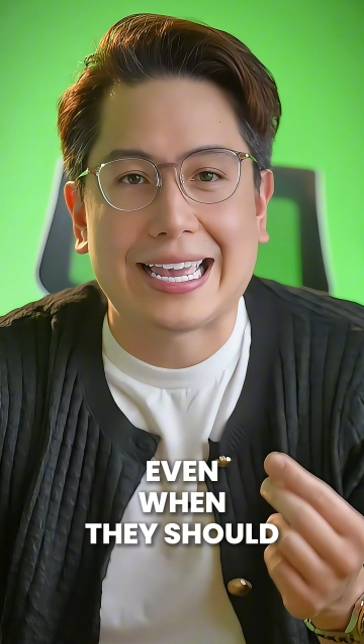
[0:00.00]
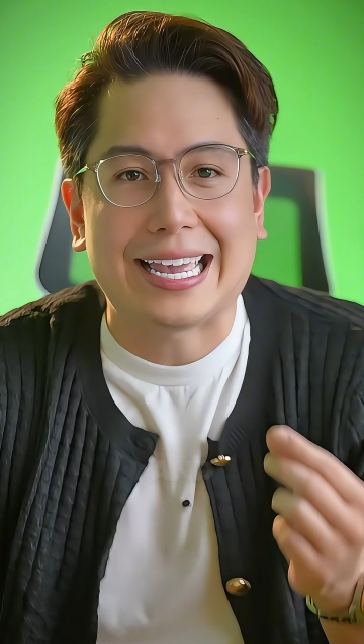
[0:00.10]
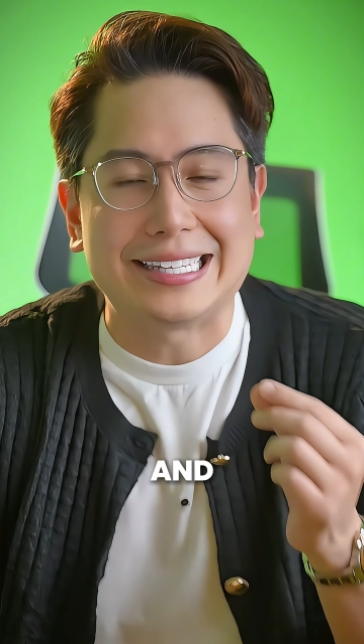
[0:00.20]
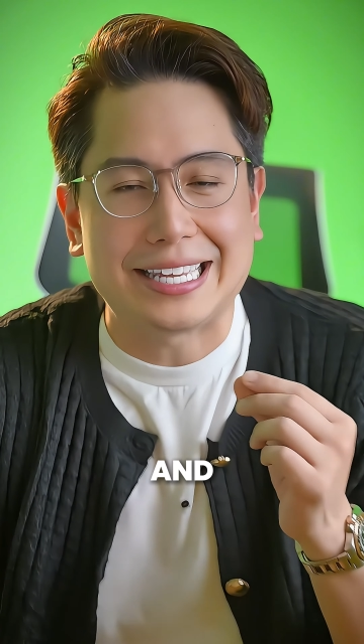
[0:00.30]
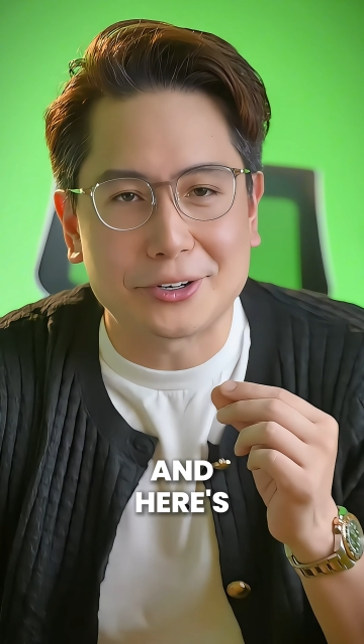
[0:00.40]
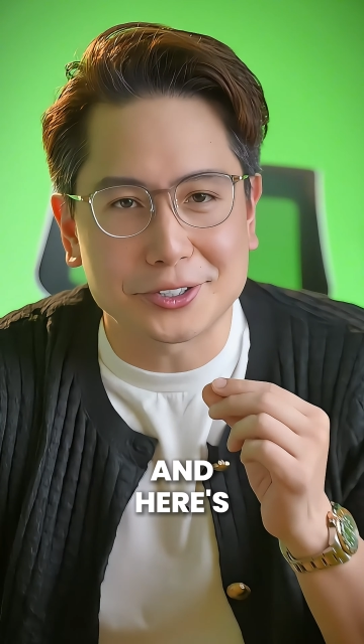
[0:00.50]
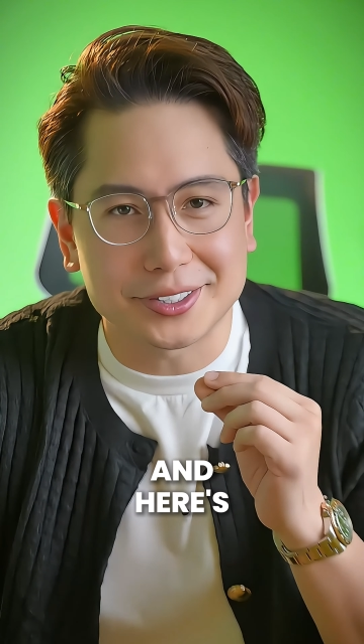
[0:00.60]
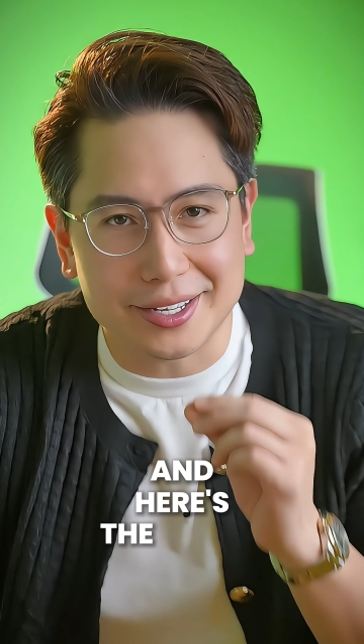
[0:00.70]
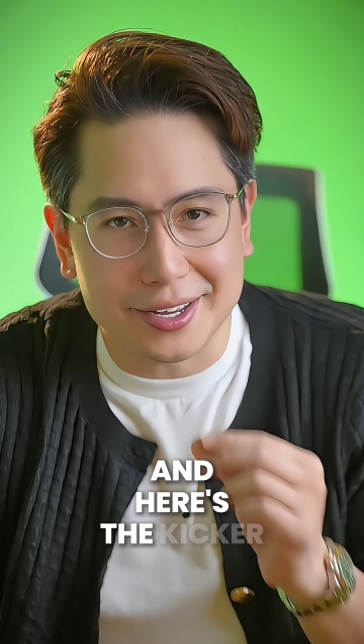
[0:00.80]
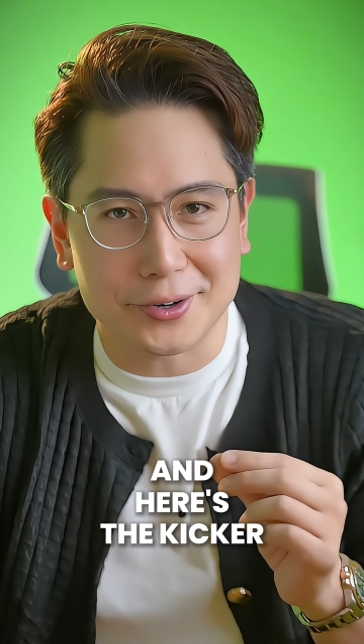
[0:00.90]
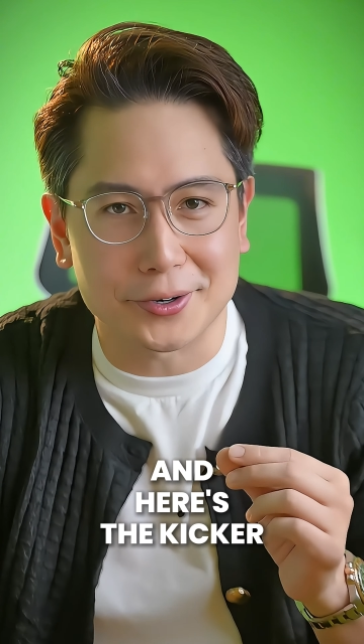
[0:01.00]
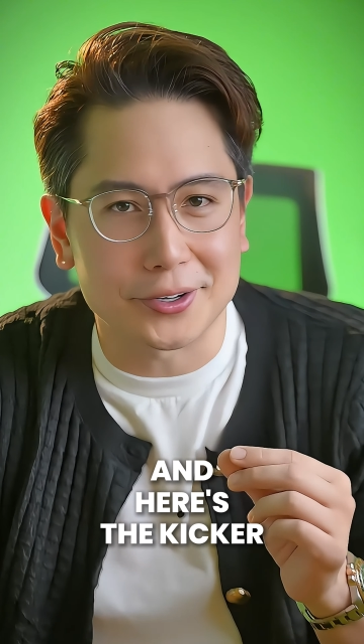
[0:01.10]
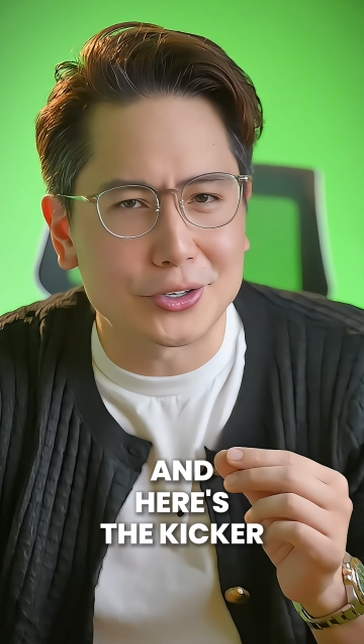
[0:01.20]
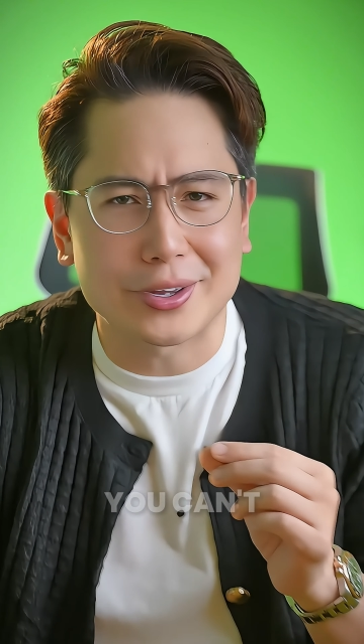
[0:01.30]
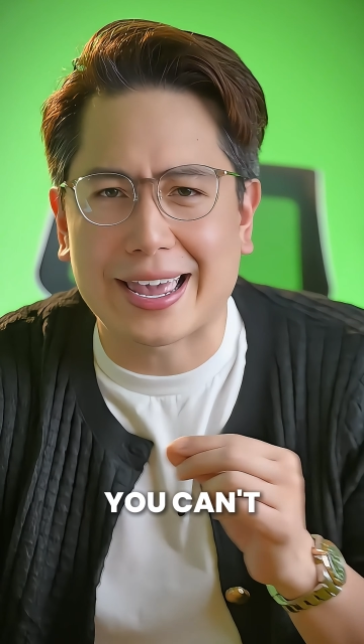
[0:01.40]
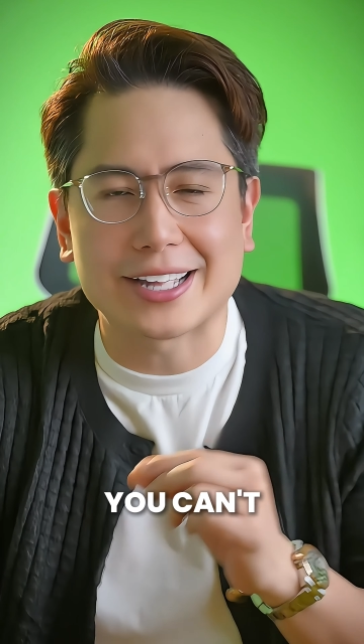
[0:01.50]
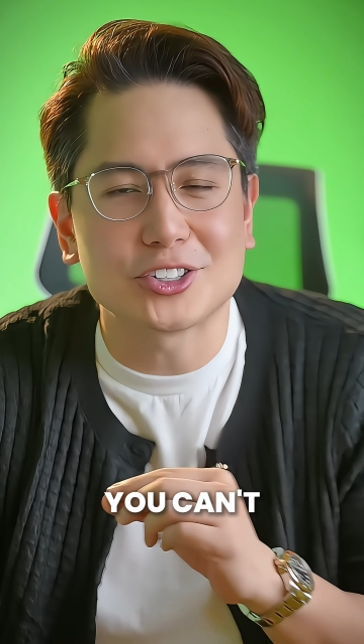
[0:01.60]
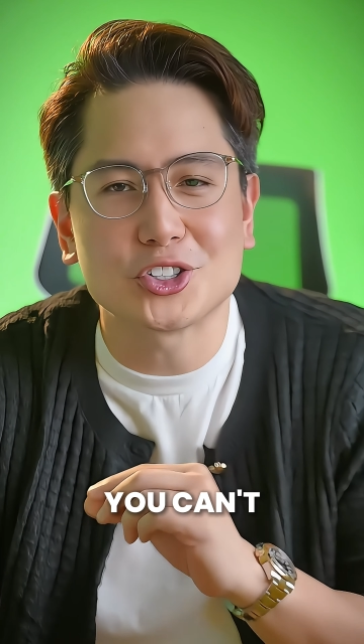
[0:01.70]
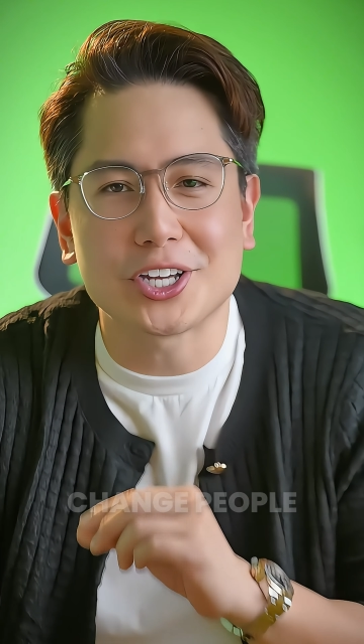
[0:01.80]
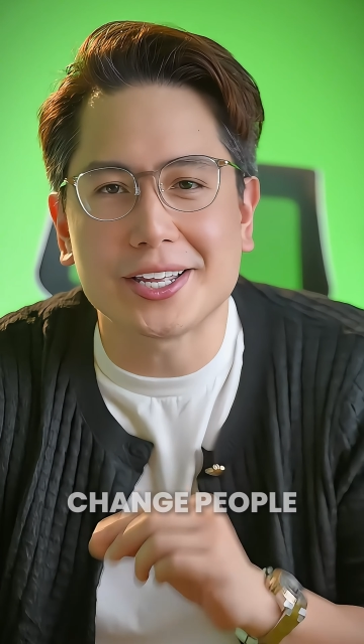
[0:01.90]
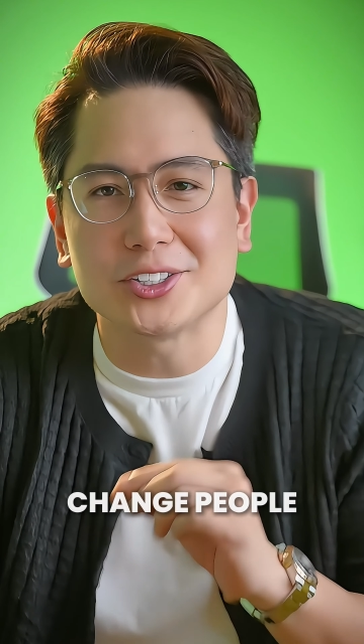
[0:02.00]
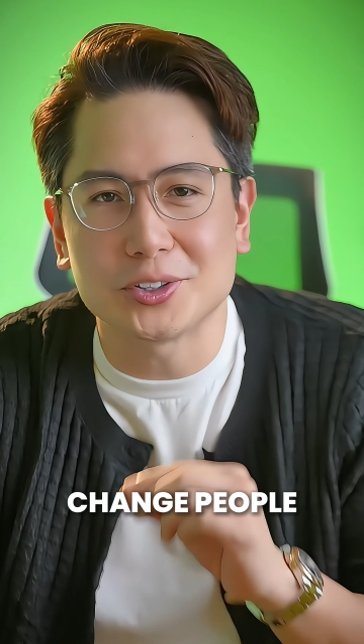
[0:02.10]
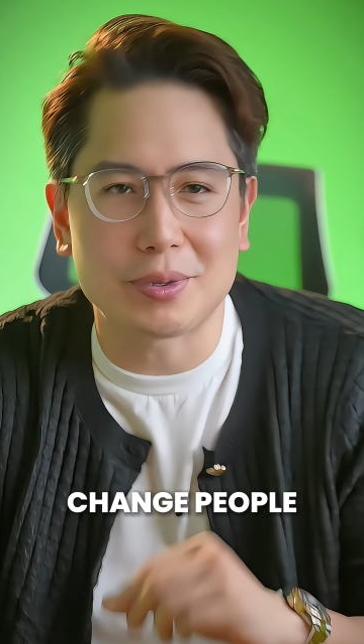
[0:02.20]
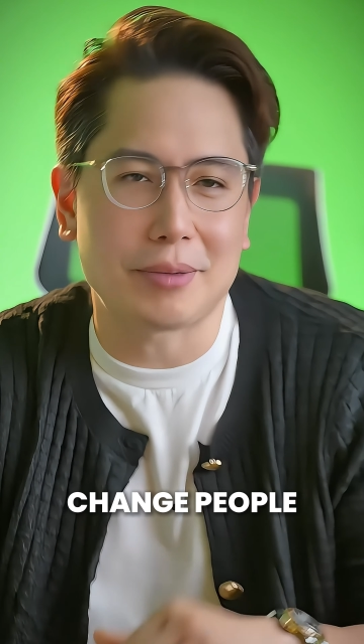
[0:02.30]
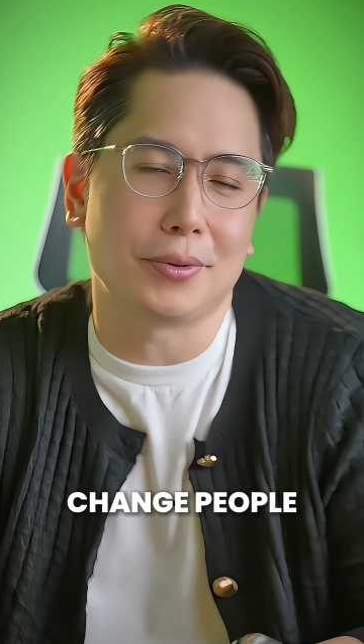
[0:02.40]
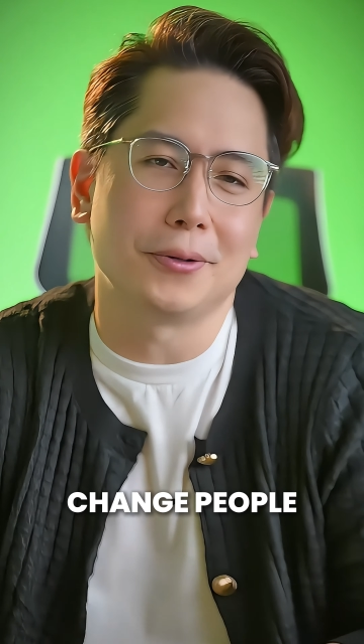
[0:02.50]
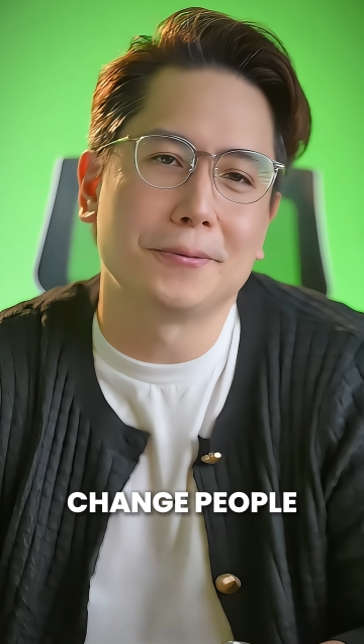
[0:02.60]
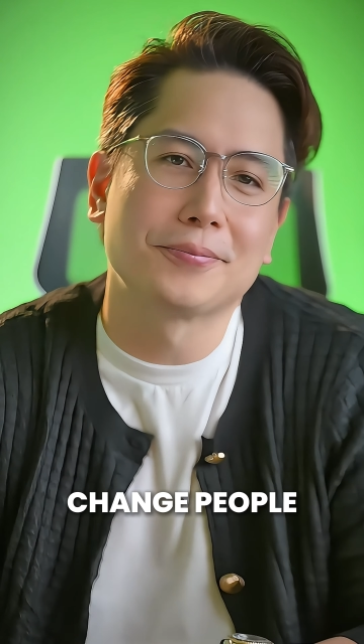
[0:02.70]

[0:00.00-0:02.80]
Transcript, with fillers: And here's the kicker you can't change people.